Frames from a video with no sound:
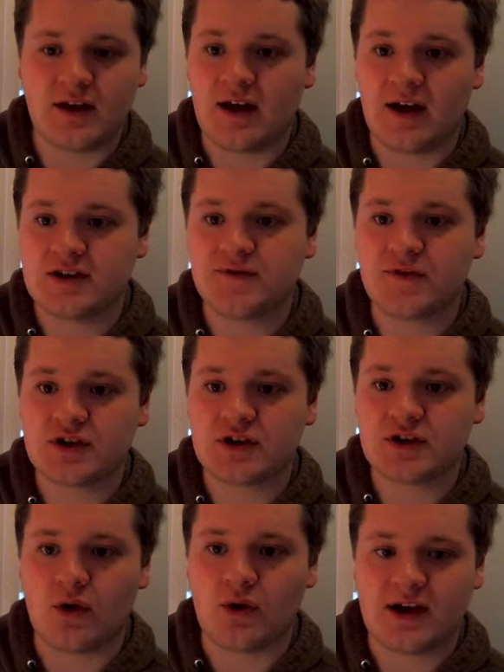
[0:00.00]
this first
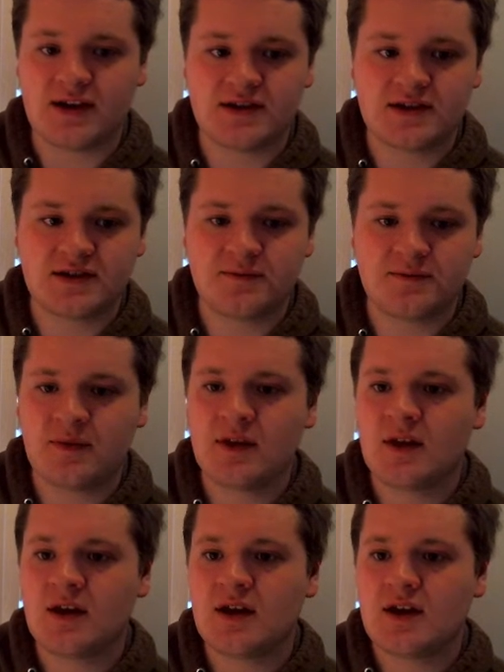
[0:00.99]
chorus.
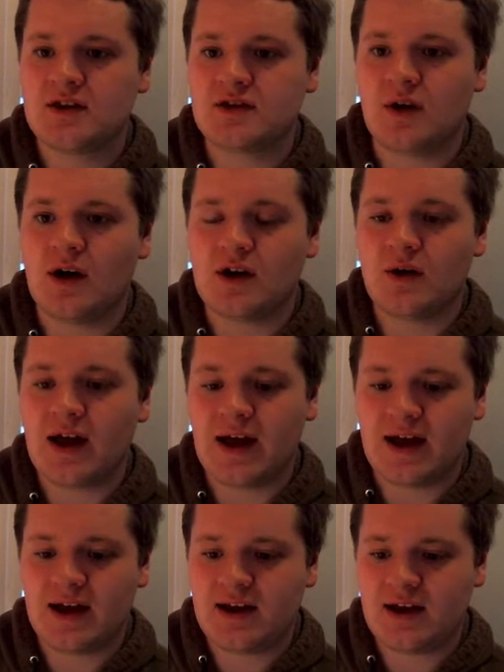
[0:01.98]
So I'll go
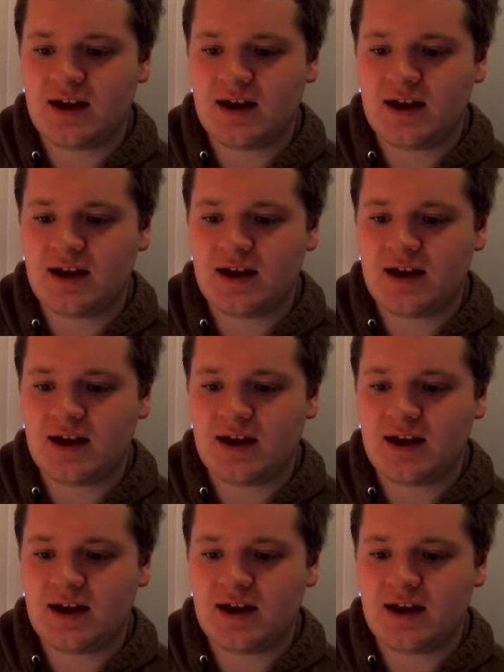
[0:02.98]
ahead